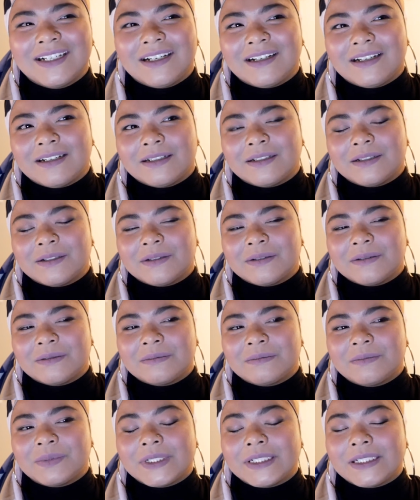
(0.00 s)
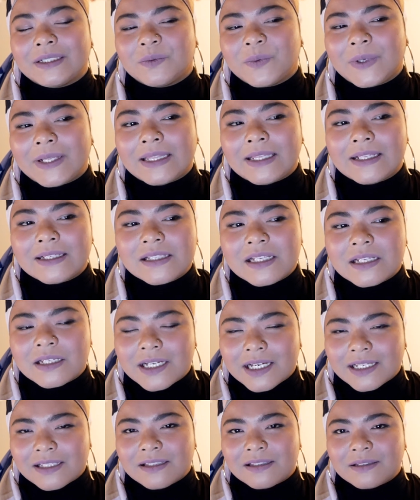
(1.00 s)
But when they
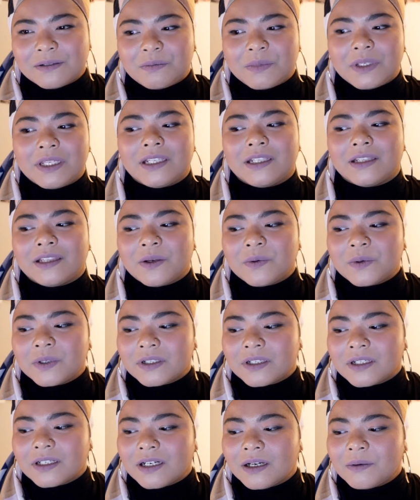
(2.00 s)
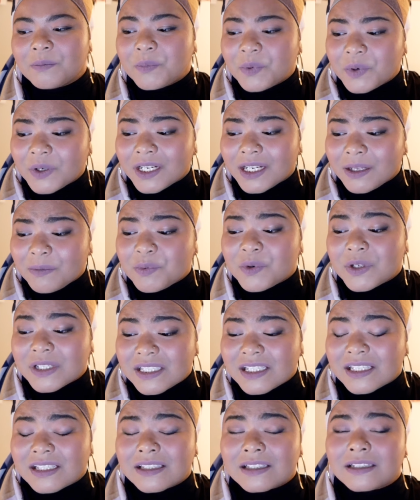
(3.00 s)
suggest to me, they were pretty
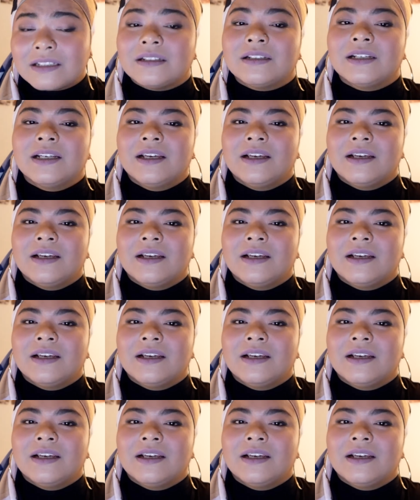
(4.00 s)
persistent.